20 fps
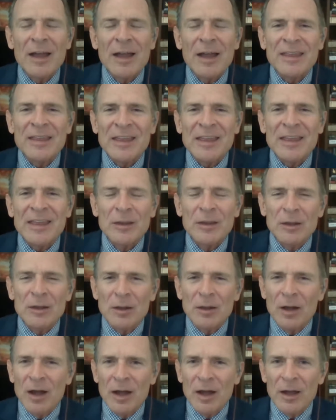He
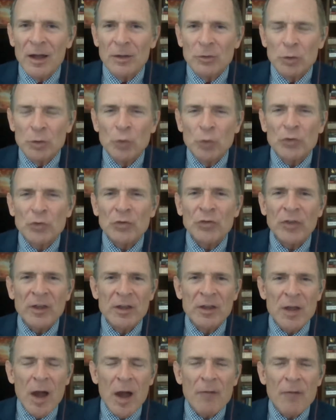uses the
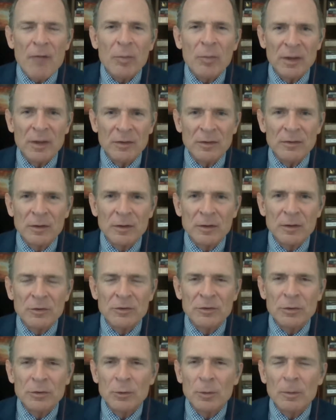government
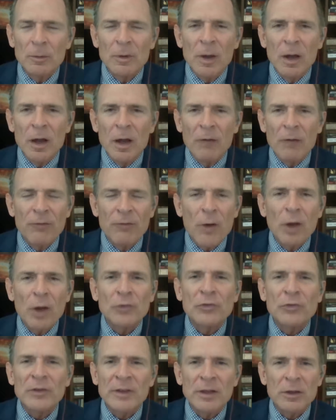to
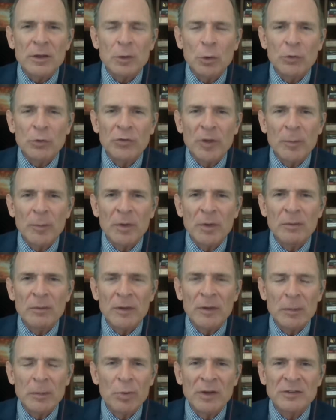falsely accuse them,
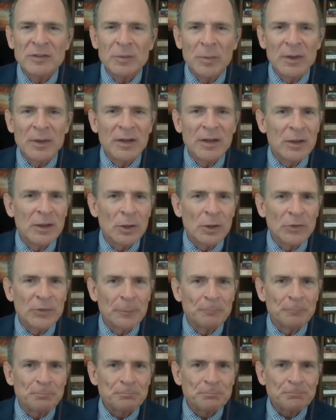and he brings them in and kills
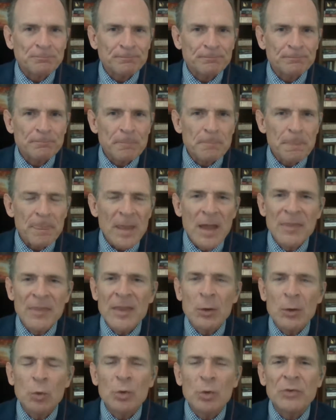them. And
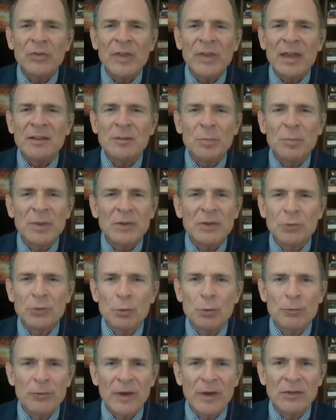then who does he get to be his
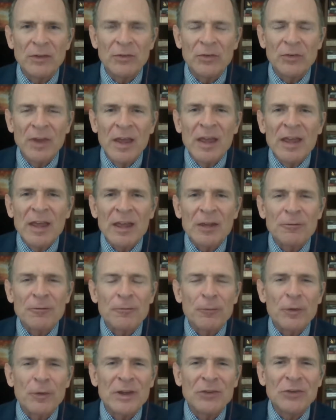new friends? He
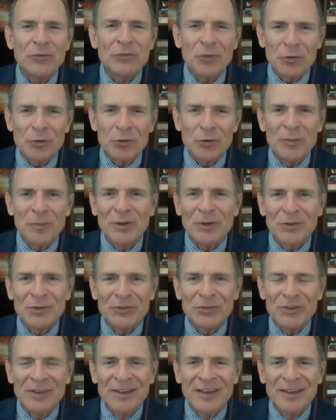frees the
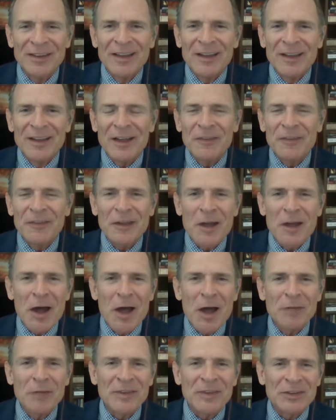criminals and the
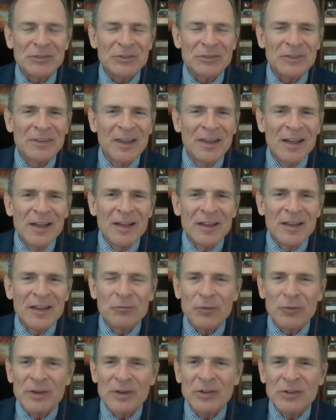convicts and
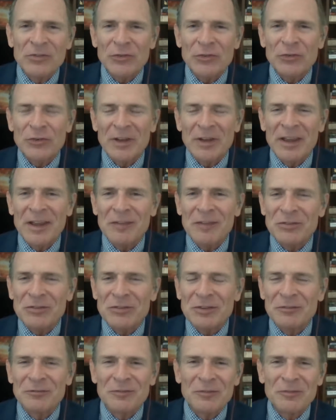frees the
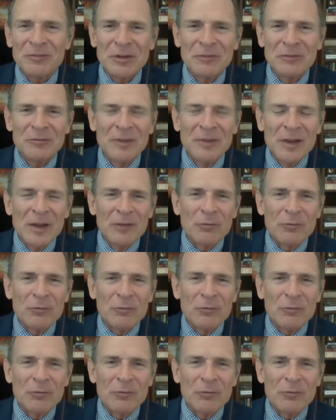slaves and